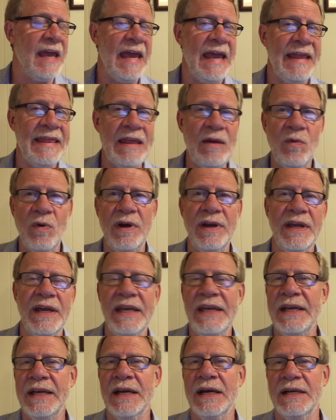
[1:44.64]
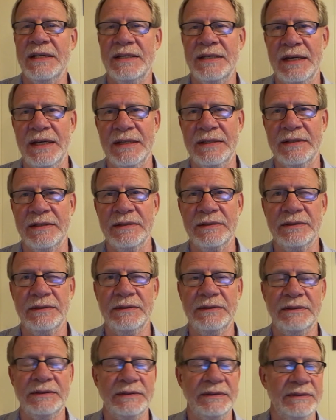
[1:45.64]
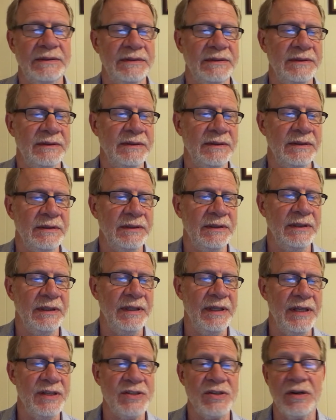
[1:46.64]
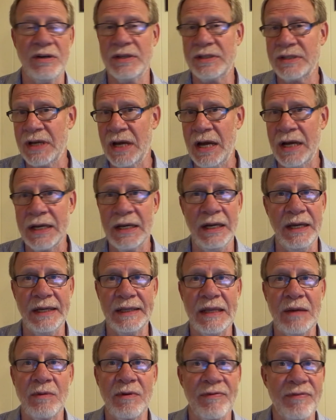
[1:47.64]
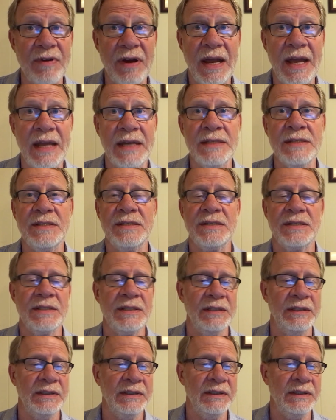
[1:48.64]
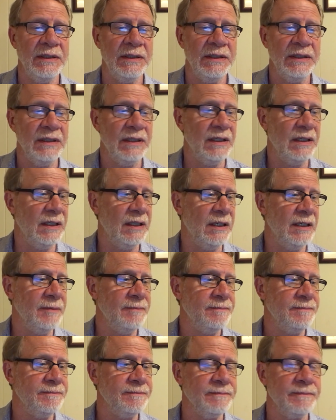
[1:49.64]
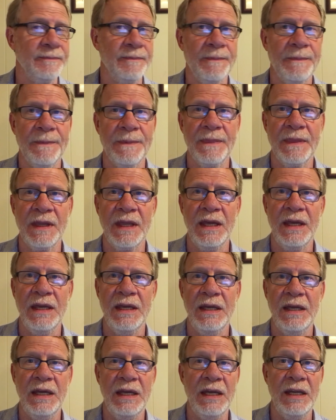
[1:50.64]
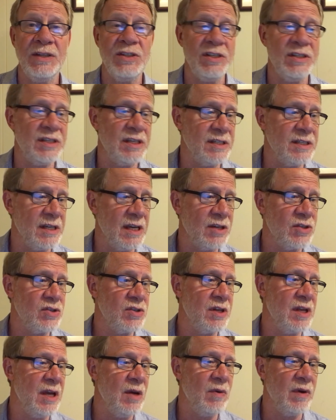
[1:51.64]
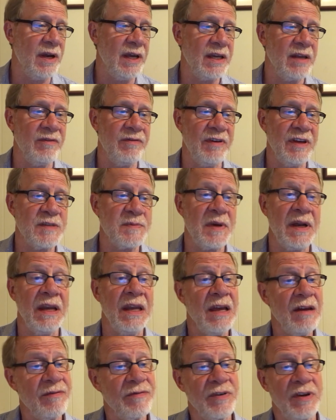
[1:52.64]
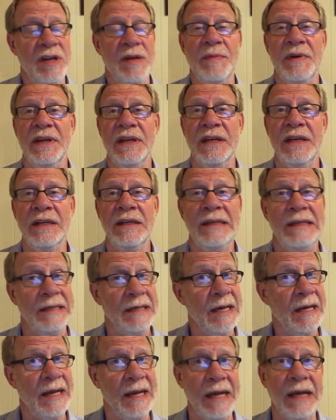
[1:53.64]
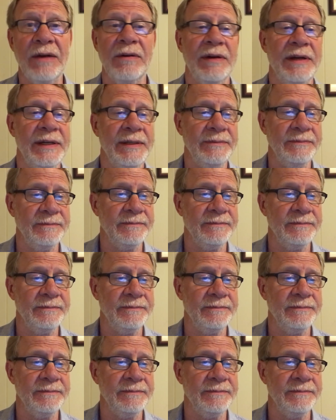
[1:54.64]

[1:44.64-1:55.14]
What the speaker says: And then one day he contacted her. And they started talking like they were friends. And she says, yesterday when I confessed my love for him again, he got angry